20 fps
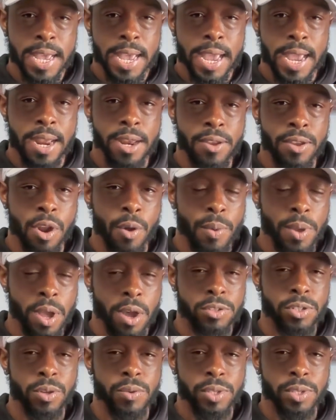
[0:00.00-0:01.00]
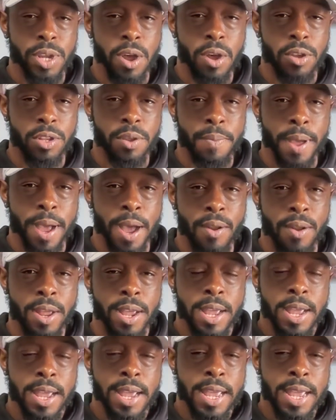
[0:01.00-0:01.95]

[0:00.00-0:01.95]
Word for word: And, you know, we also talked about